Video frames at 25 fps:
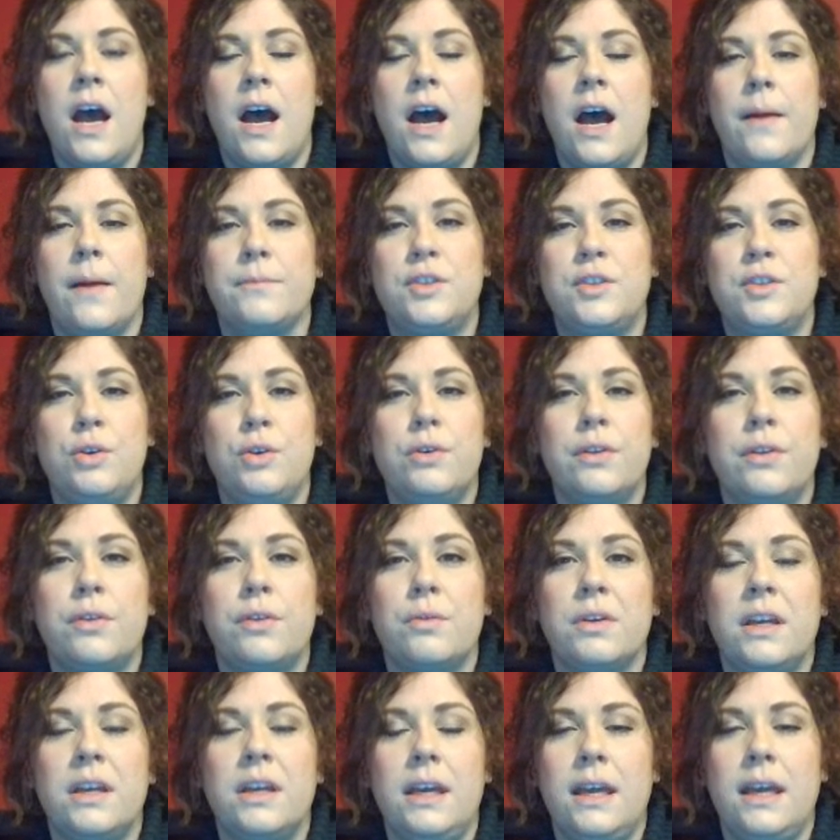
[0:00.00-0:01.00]
2 to
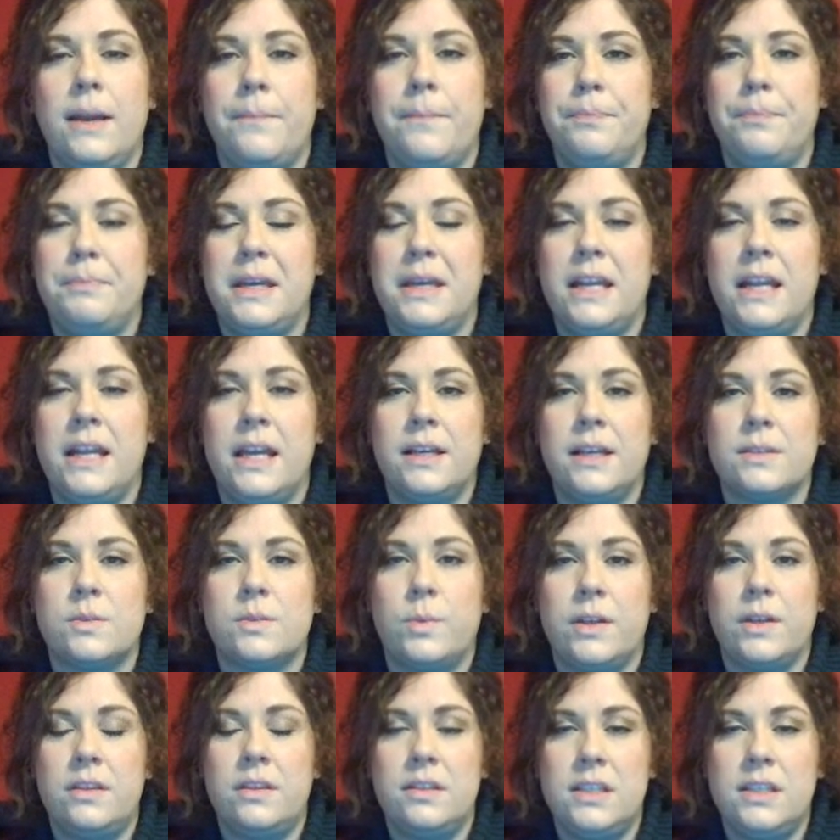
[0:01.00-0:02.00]
3
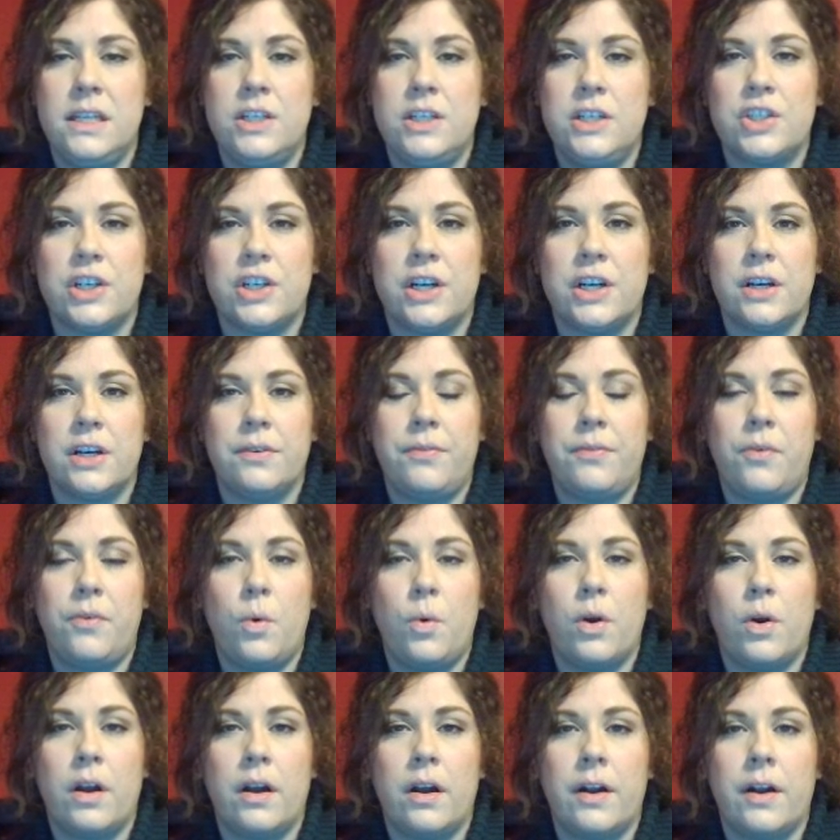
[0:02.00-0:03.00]
meetings with the teacher
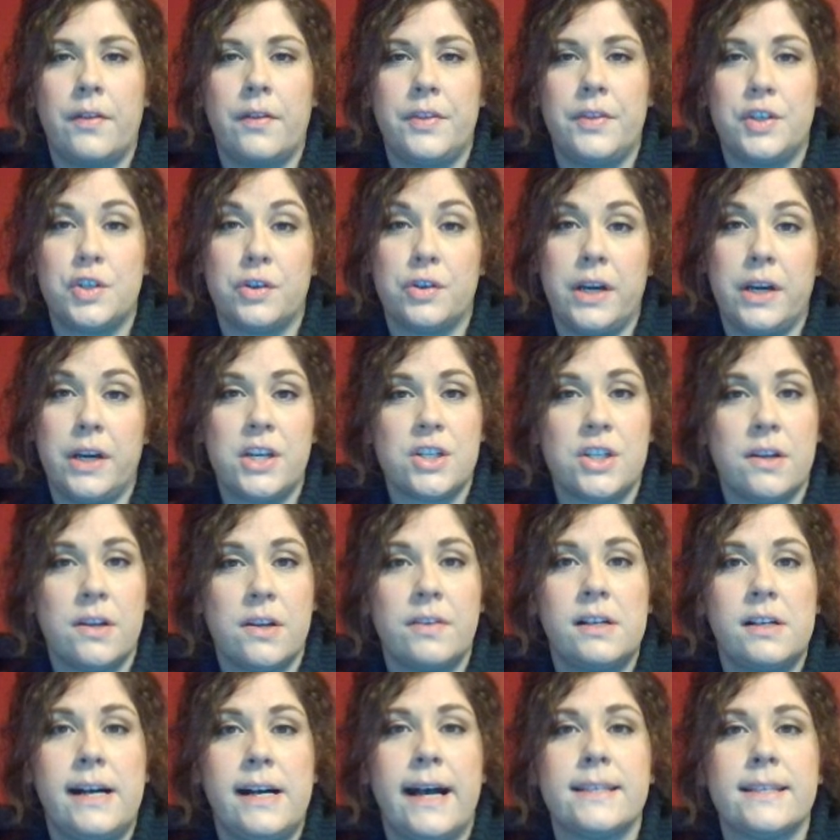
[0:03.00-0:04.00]
for the duration of
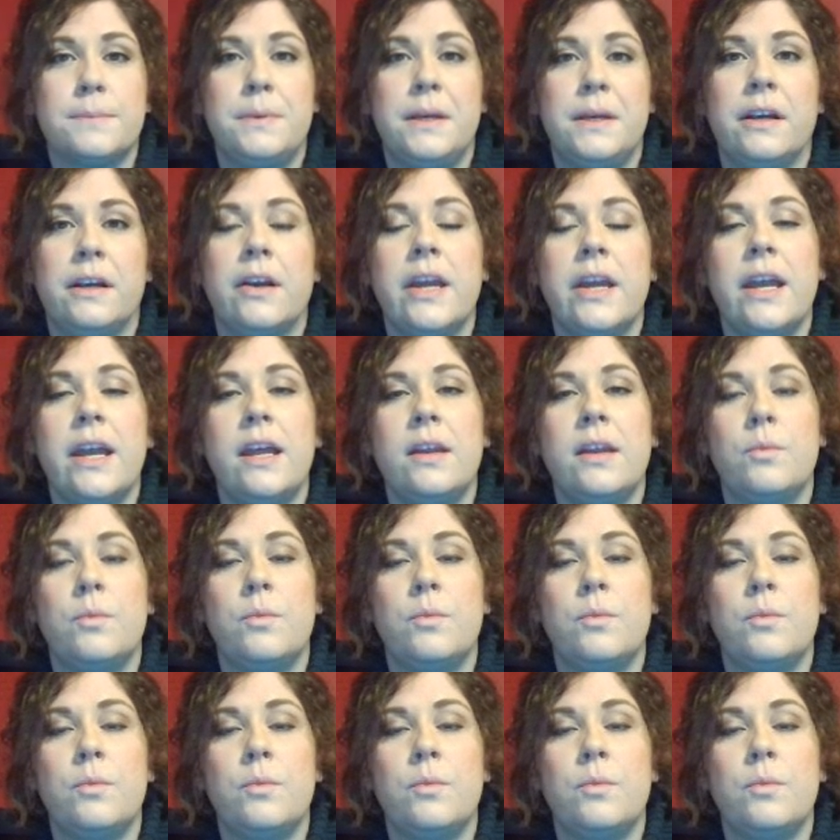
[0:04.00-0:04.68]
the class period,